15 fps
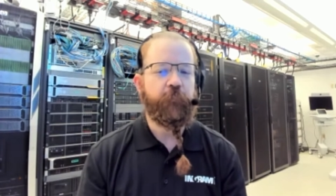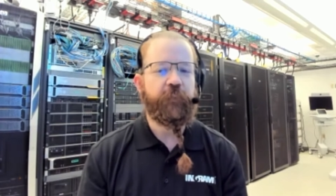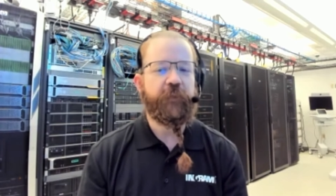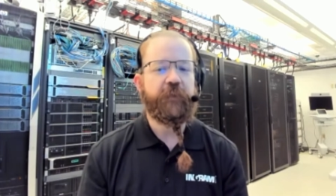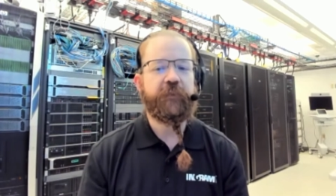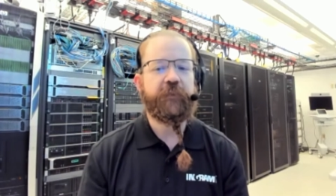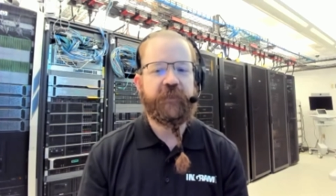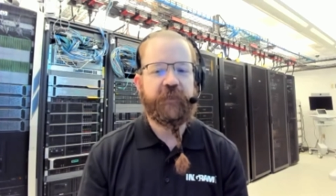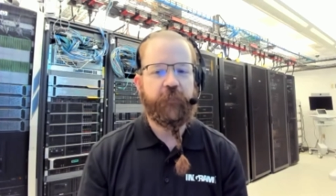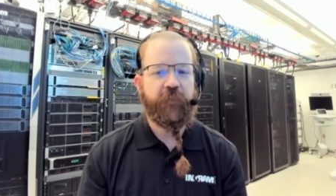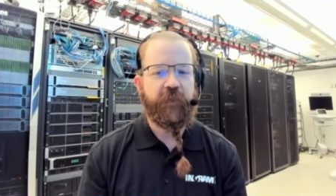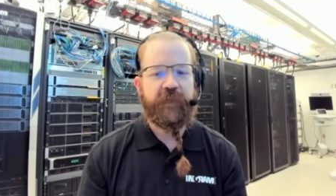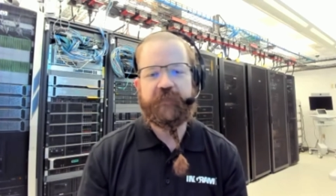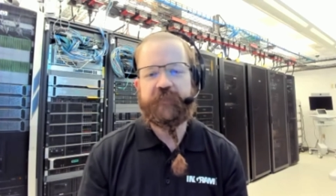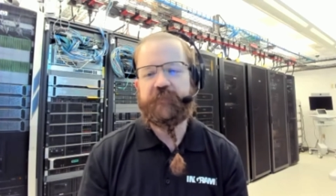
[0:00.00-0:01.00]
building a
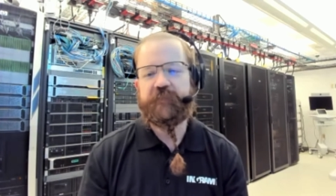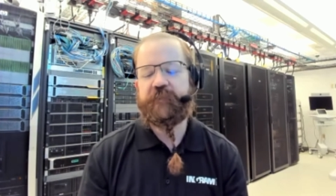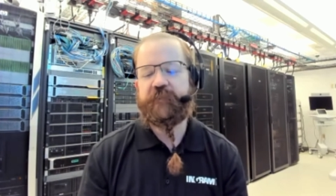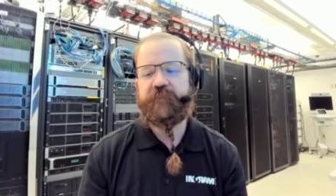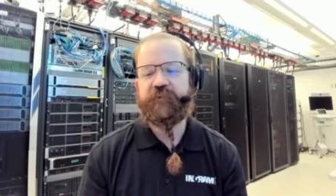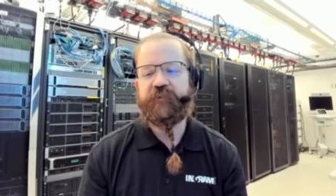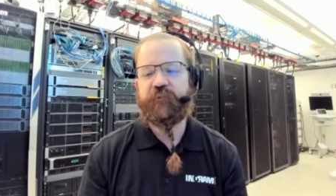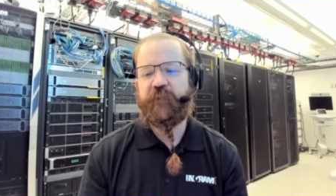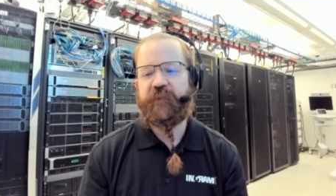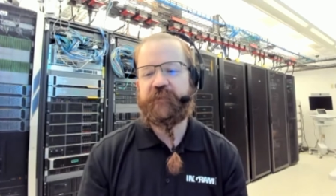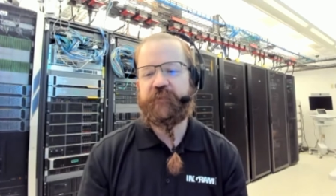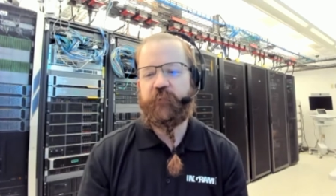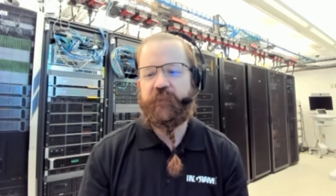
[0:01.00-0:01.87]
practice in those space,